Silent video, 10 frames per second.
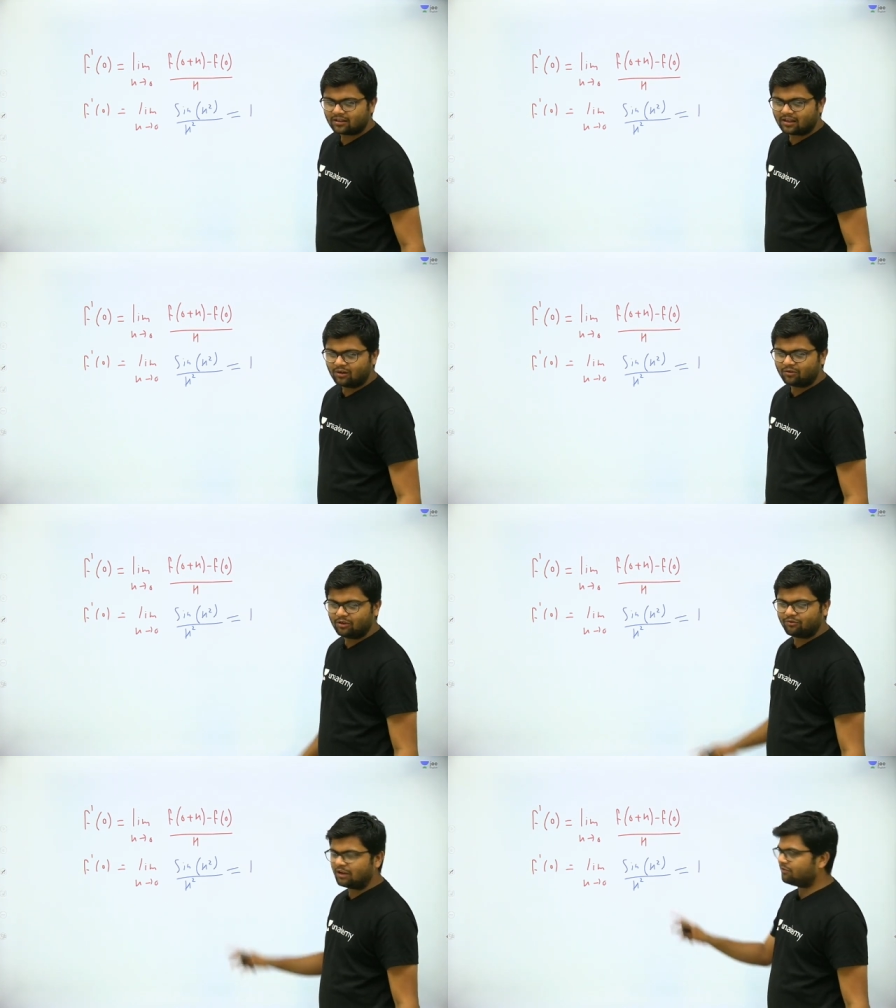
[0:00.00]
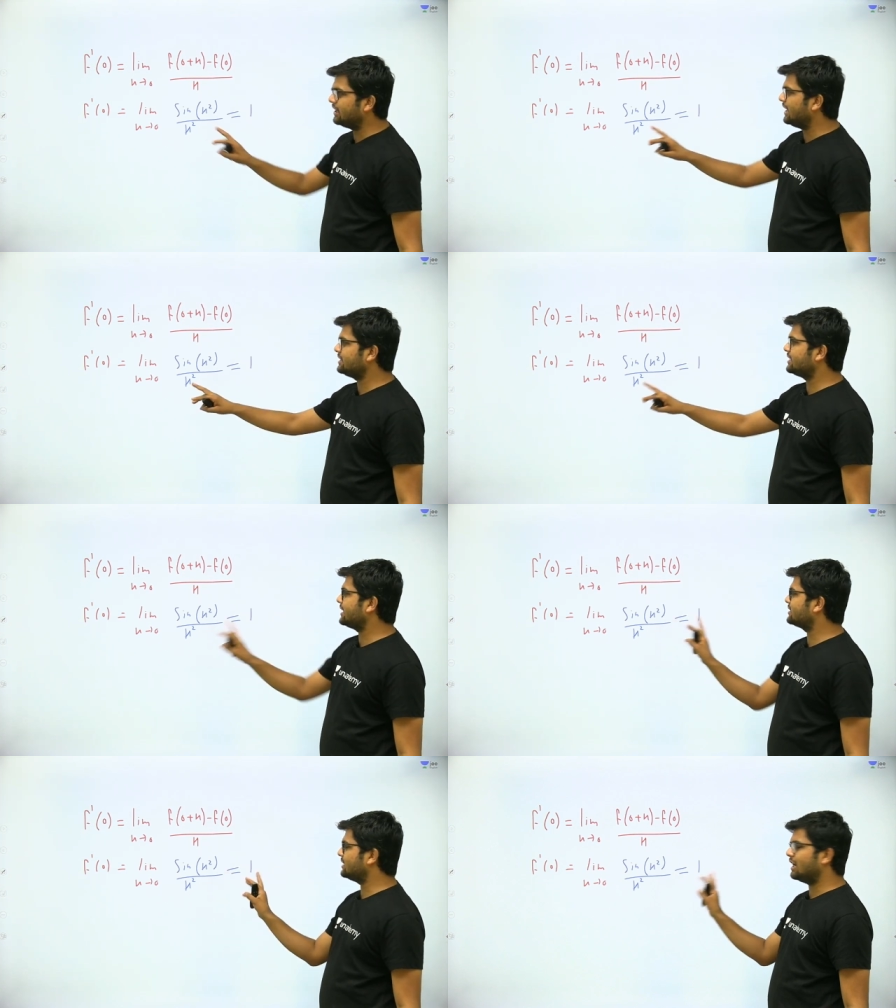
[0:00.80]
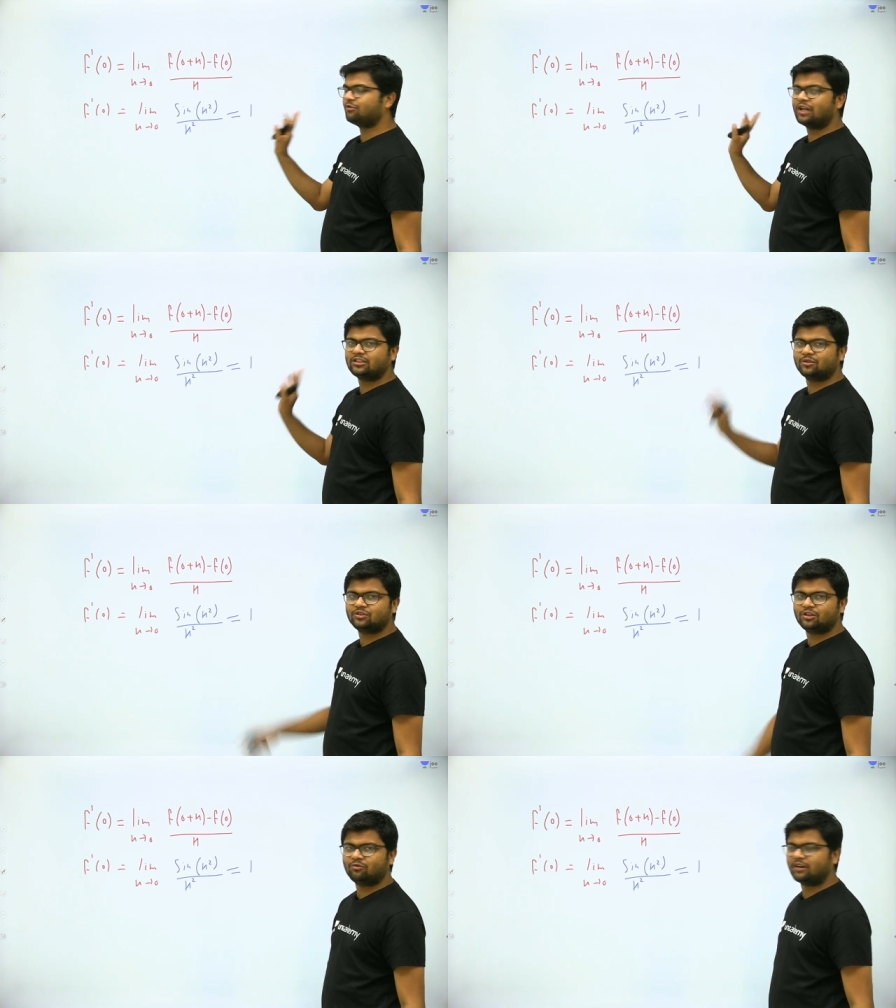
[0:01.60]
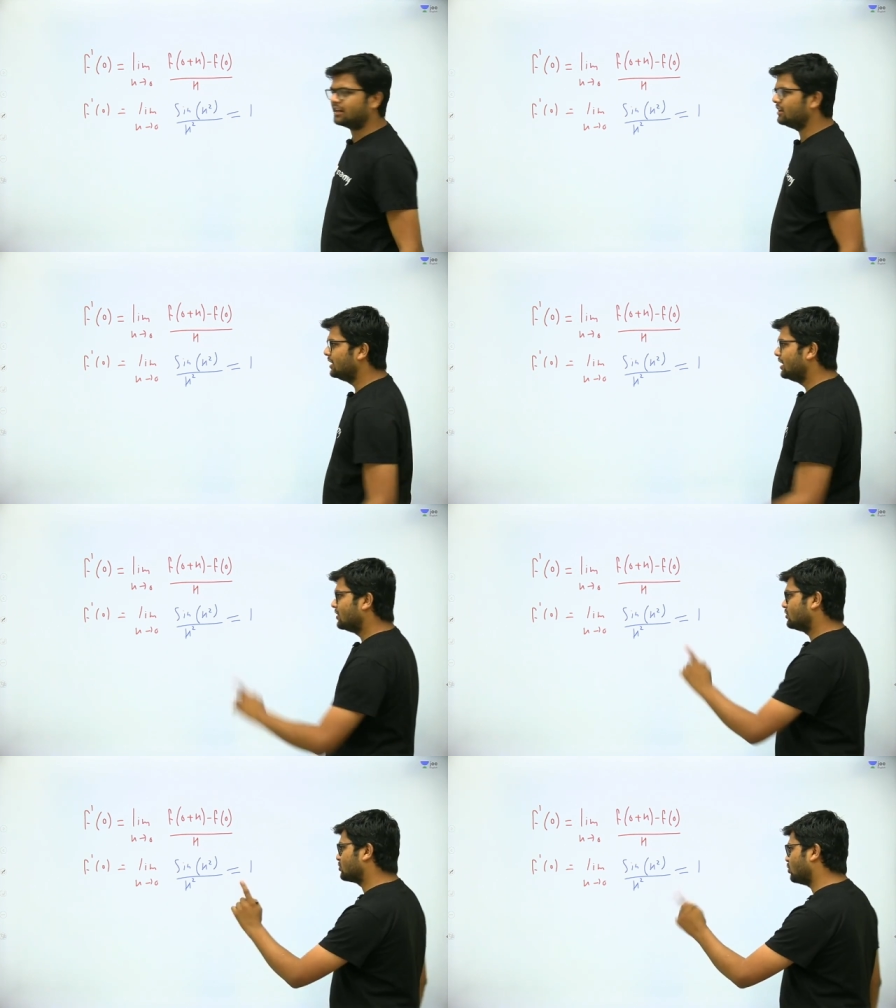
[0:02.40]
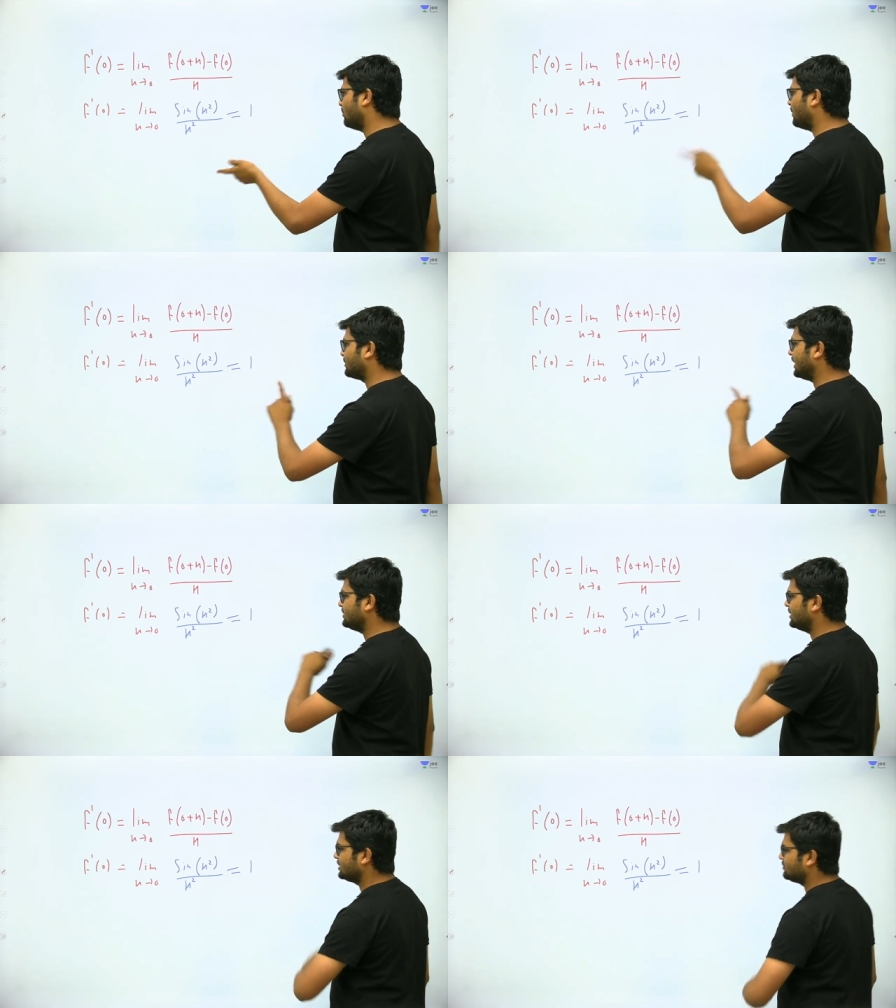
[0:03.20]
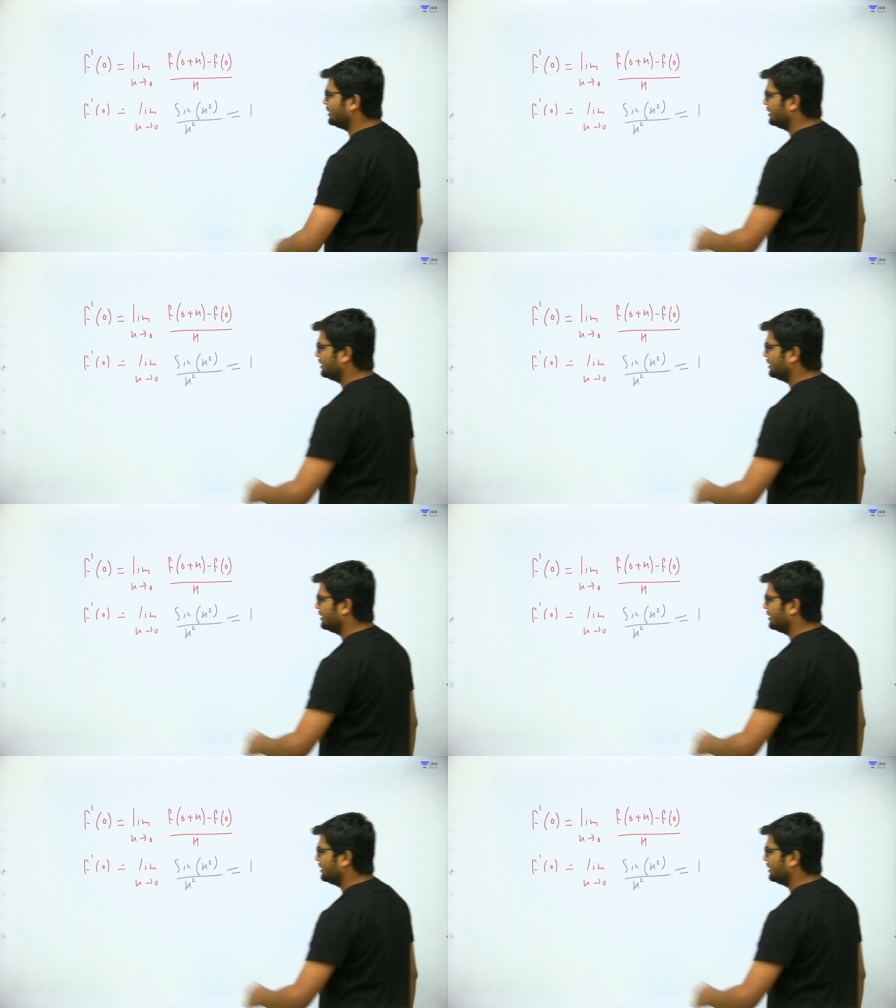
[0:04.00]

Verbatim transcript: Now if f dash x, f dash of zero, one, so slope of tangent is